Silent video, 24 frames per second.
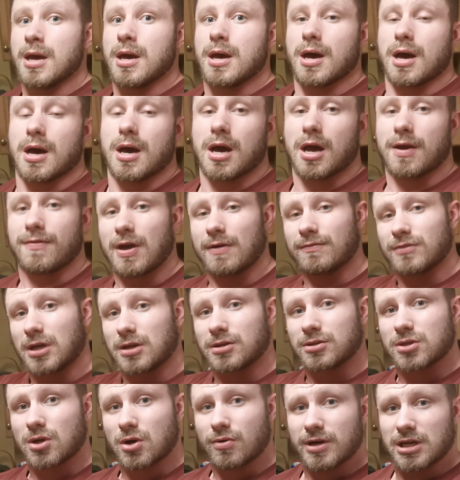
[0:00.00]
If you haven't
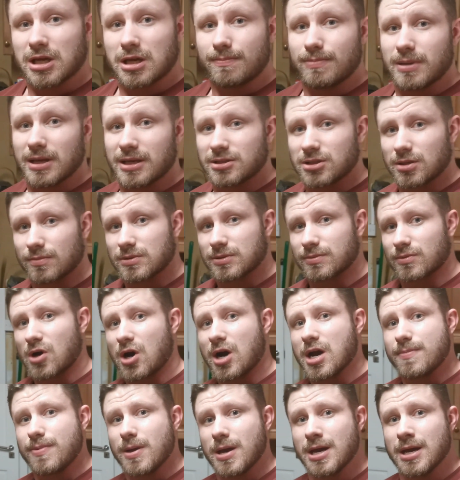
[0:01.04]
done so already, please
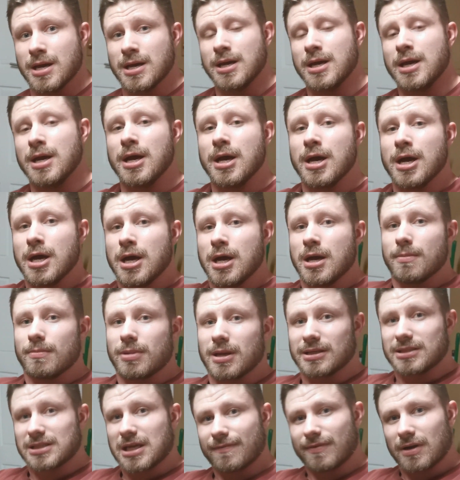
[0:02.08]
subscribe,
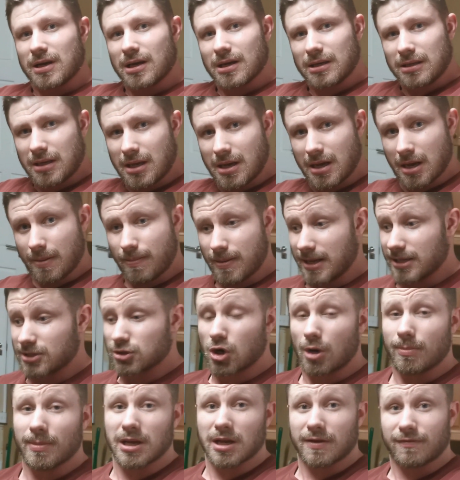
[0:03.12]
please give a like, please
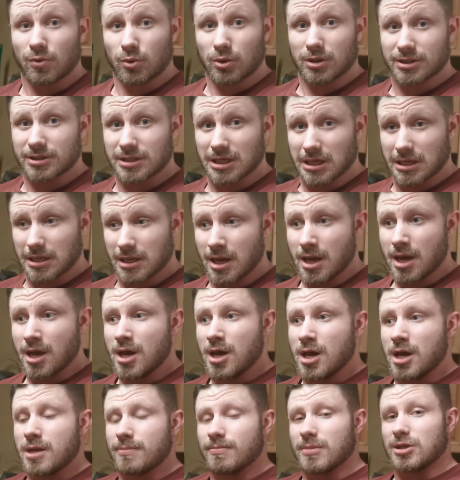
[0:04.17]
comment if you want to see
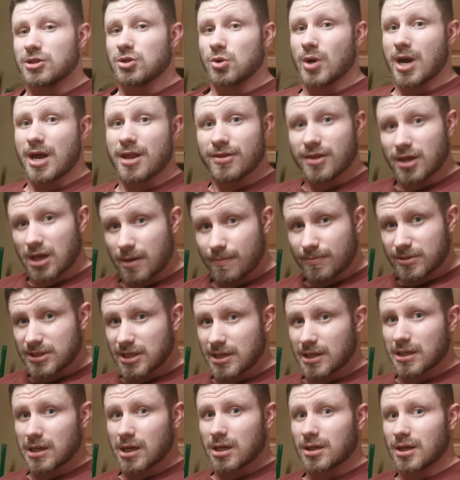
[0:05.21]
me do anything in
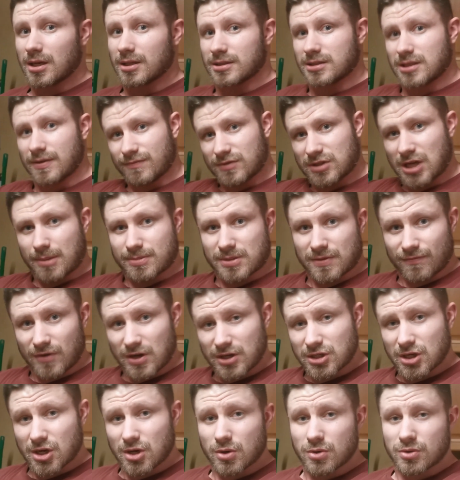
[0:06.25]
particular, like different types of
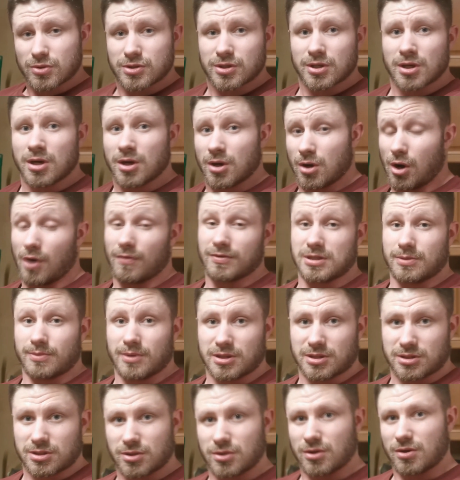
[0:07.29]
videos, obviously
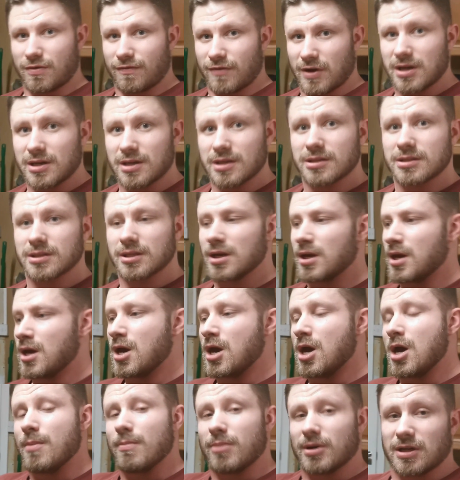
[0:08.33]
with to do fitness,
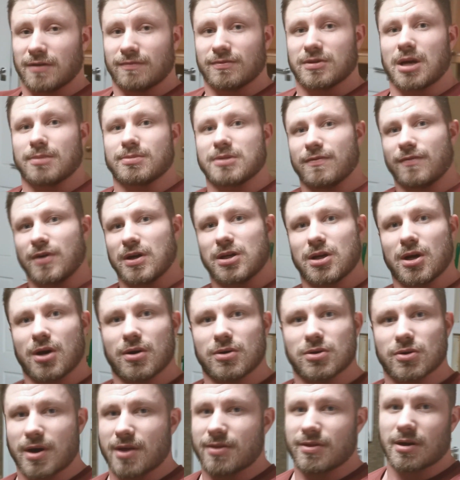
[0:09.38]
but different types of
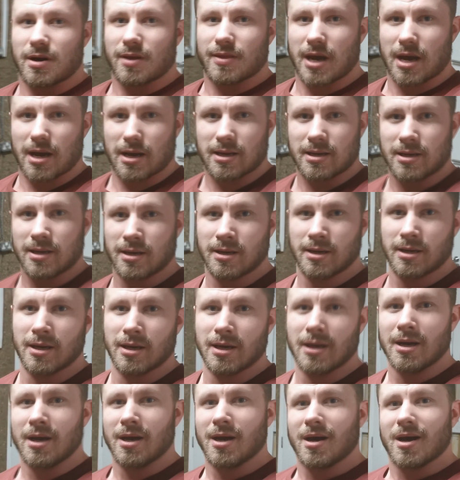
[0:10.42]
videos or anything like that.
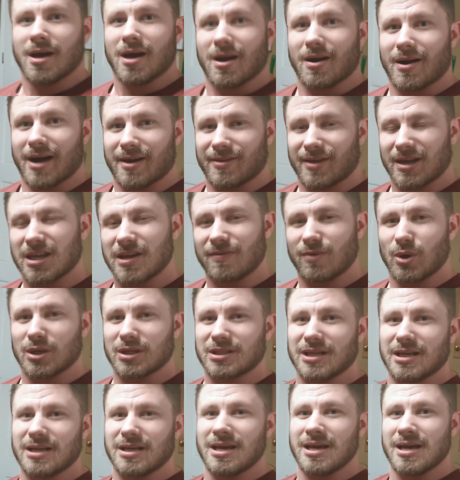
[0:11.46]
Alright, thank you for
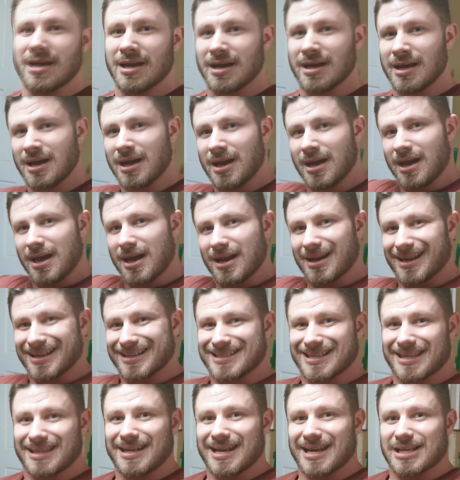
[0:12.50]
watching, and I'll
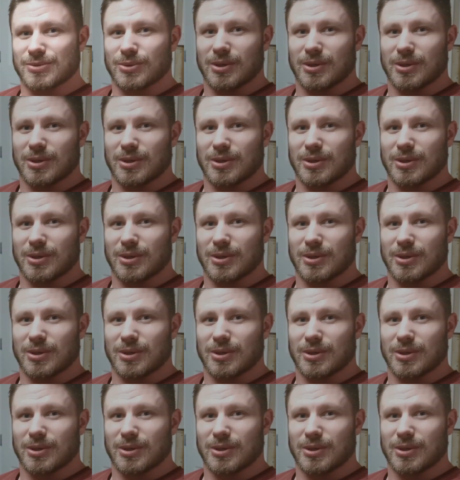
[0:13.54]
see you in the next